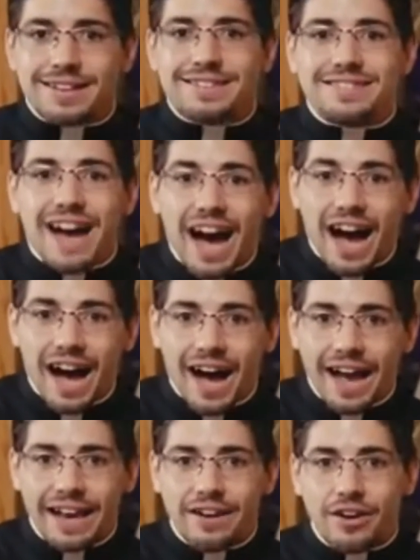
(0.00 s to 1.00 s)
died,
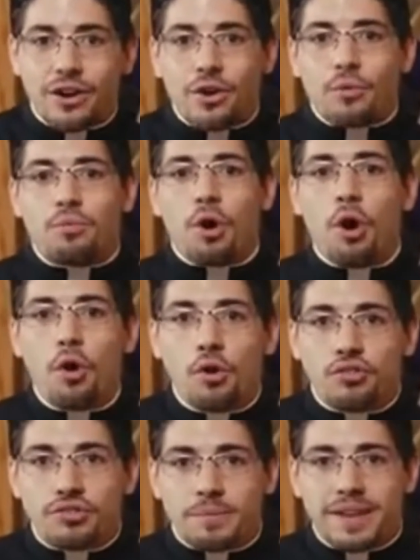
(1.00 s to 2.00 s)
rose
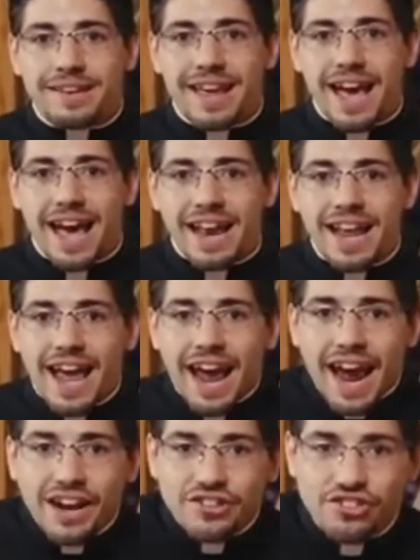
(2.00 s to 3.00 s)
from the dead,
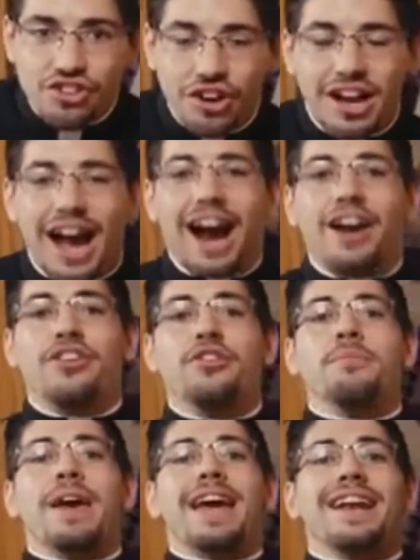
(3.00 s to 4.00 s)
and took our
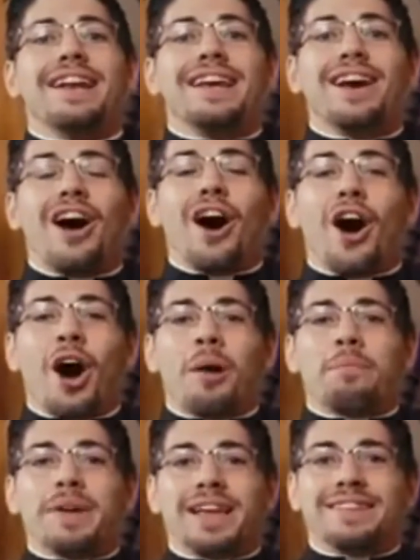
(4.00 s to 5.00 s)
humanity up
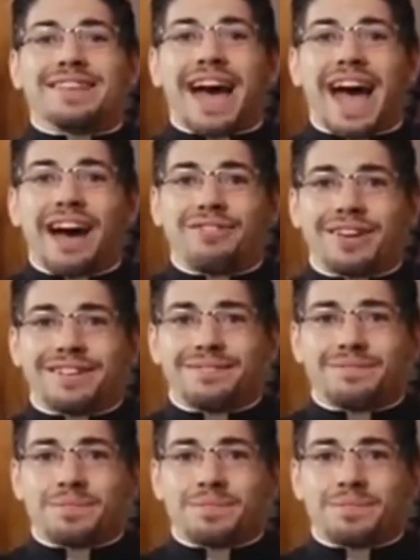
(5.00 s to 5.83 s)
into heaven.